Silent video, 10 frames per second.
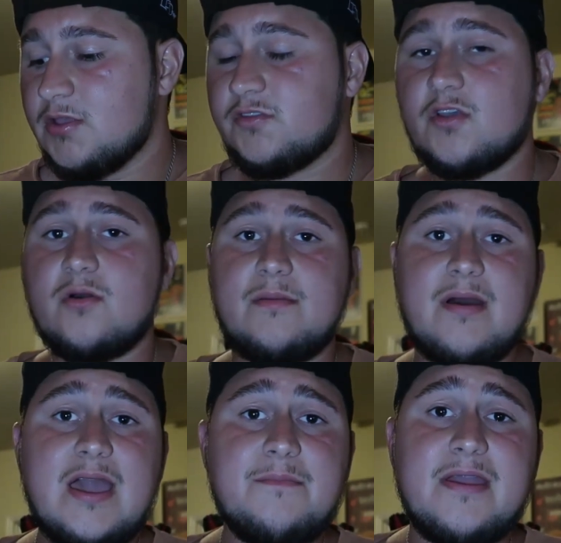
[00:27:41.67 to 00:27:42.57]
So in
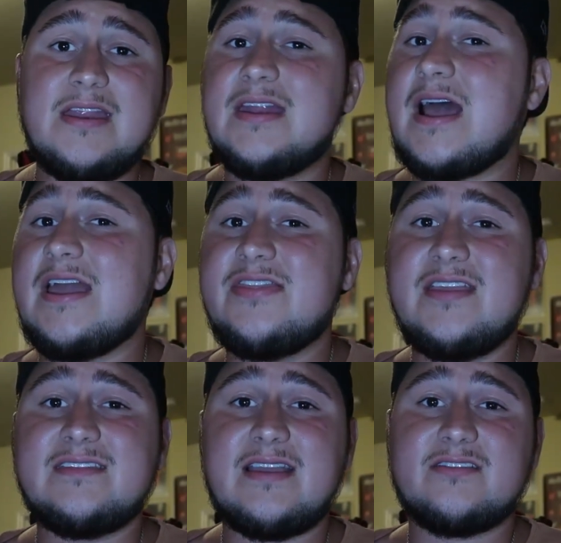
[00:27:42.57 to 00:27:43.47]
my opinion, I
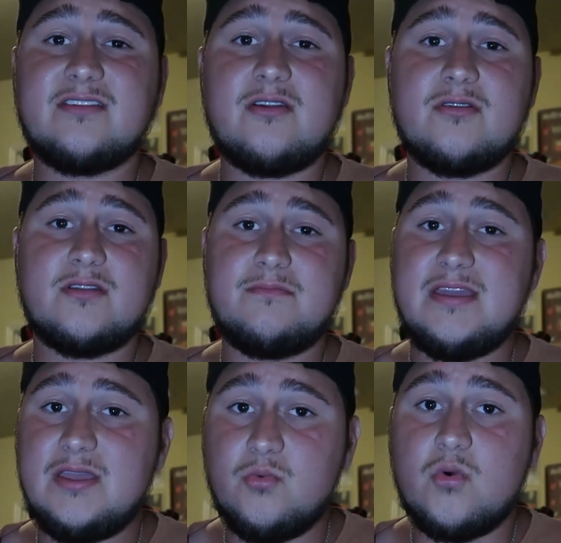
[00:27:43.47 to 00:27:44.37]
think it's actually going to
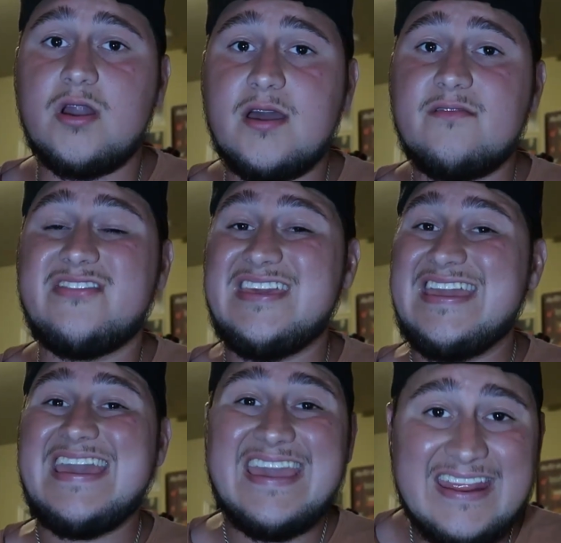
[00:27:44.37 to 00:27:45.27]
be one of the
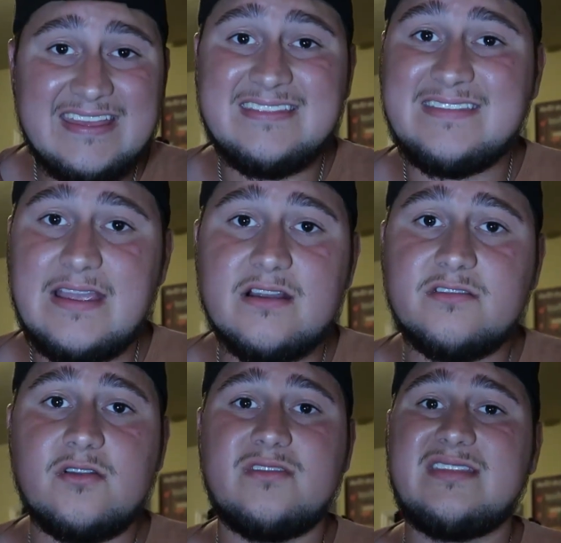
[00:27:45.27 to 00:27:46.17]
hidden scare
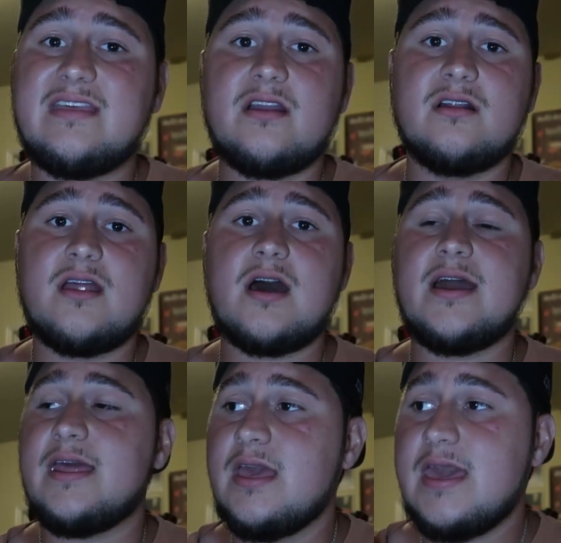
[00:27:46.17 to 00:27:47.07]
zones that they are
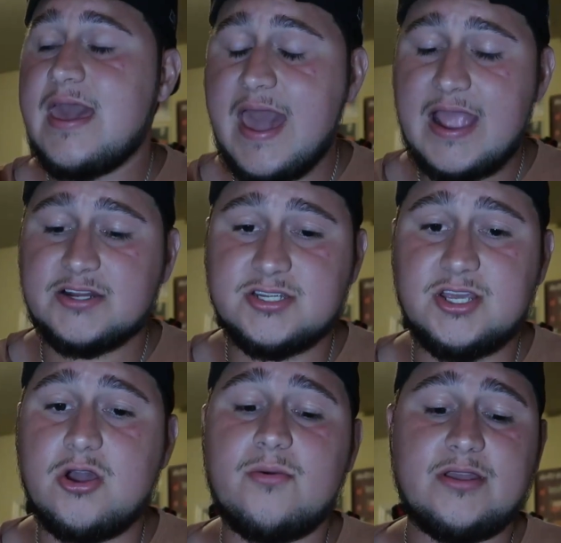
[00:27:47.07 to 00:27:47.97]
not actually
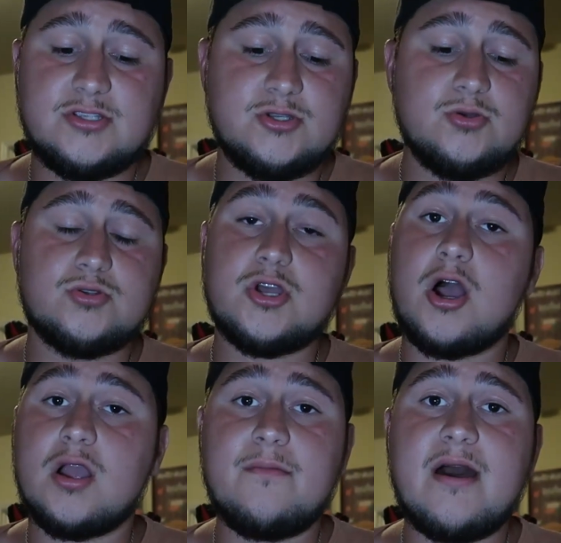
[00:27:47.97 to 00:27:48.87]
going to
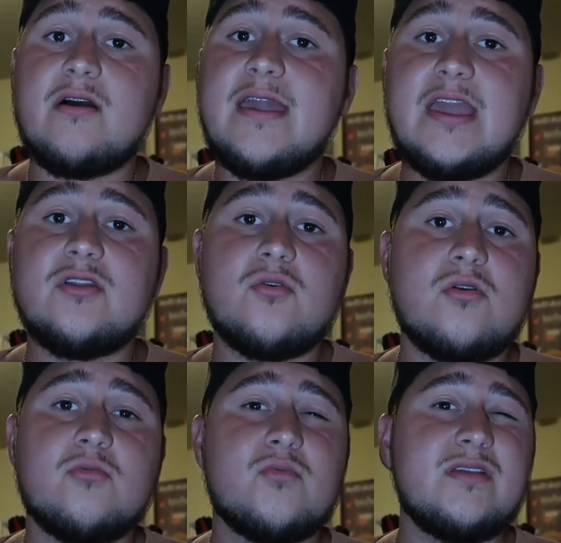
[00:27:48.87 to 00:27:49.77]
talk about and
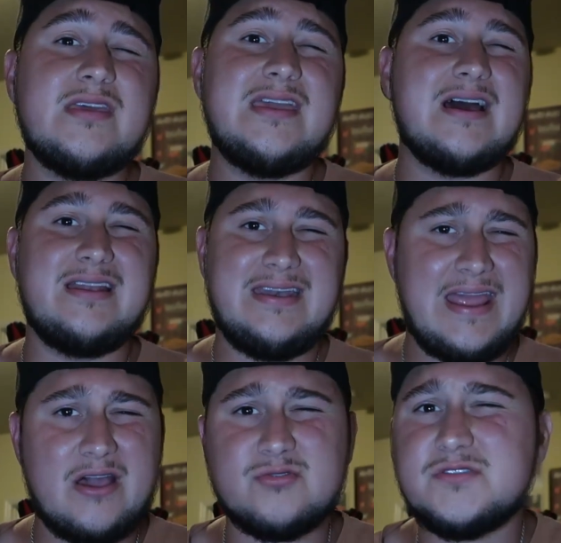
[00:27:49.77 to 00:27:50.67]
or really
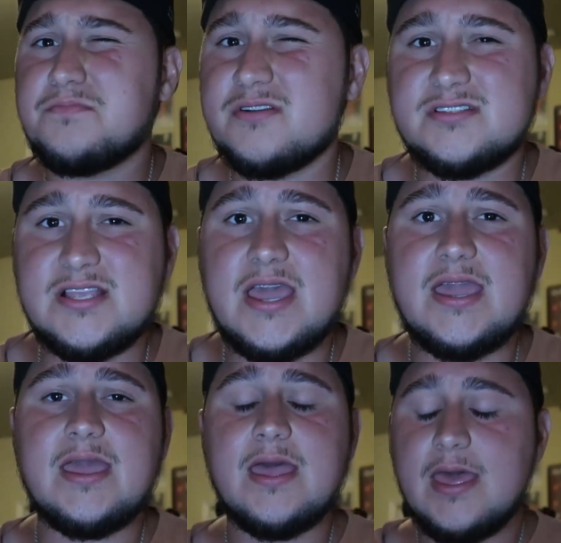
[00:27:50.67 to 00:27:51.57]
announce per
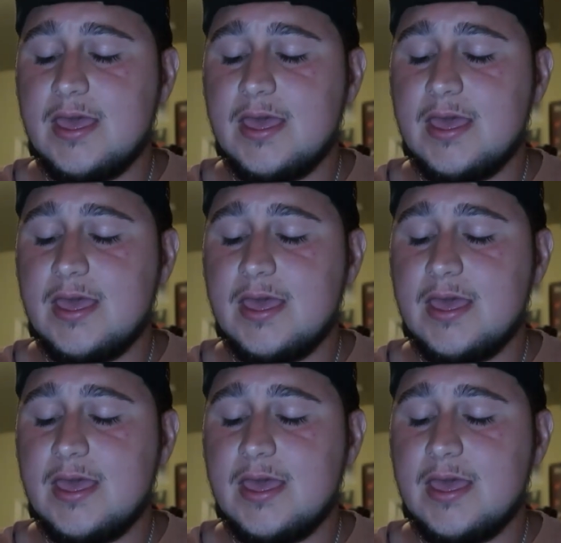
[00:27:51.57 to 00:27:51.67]
se.